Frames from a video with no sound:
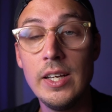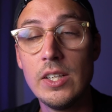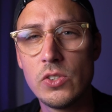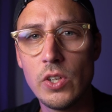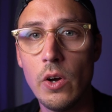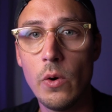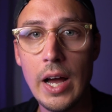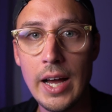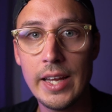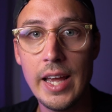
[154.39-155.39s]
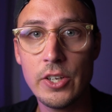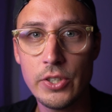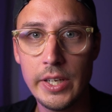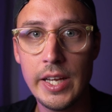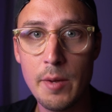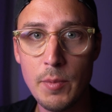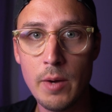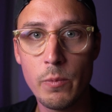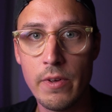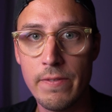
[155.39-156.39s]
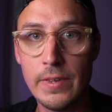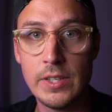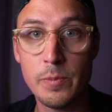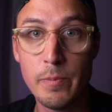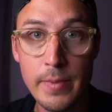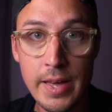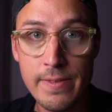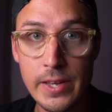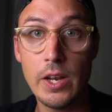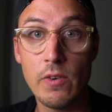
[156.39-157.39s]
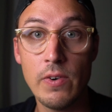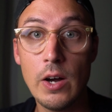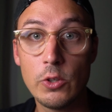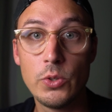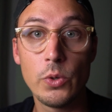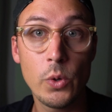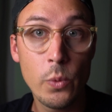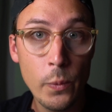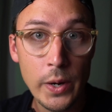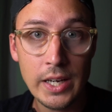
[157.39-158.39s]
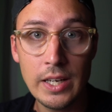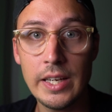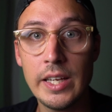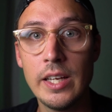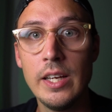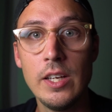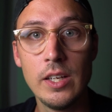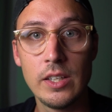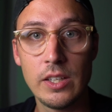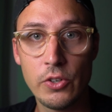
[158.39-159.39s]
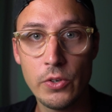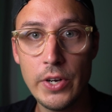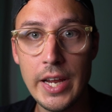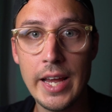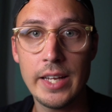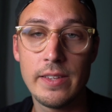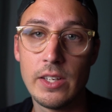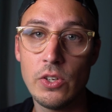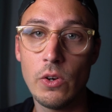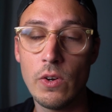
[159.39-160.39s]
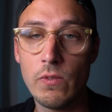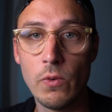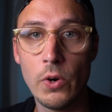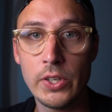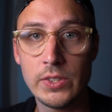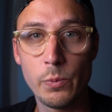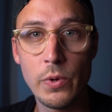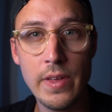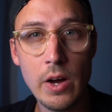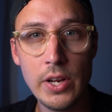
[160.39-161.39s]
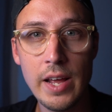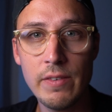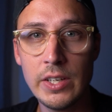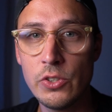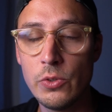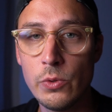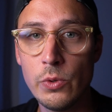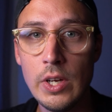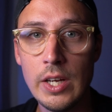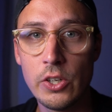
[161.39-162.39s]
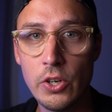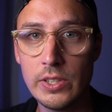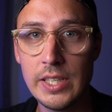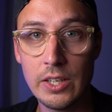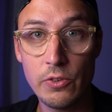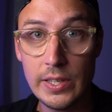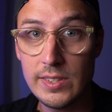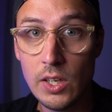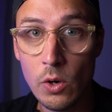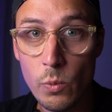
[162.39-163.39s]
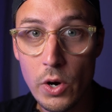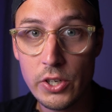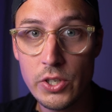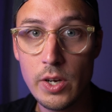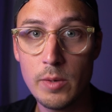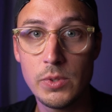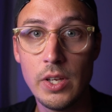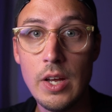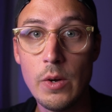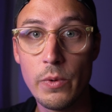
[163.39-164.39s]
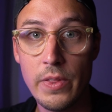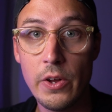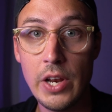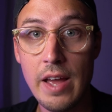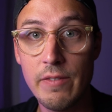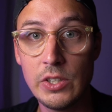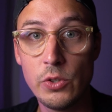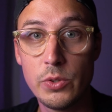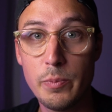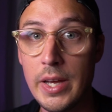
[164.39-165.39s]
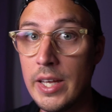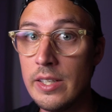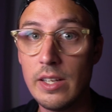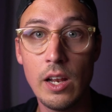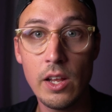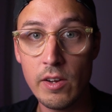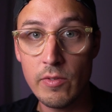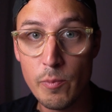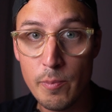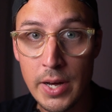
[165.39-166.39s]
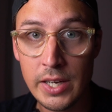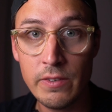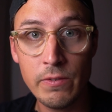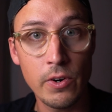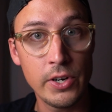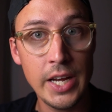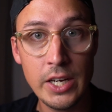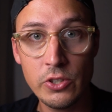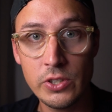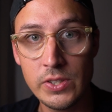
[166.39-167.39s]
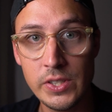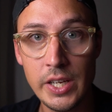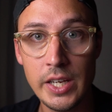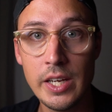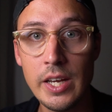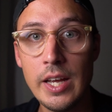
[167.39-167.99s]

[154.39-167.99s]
So I actually came up with this method of how to quickly create the tone of voice without having to conduct crazy long workshops, without having to spend a lot of money for an agency.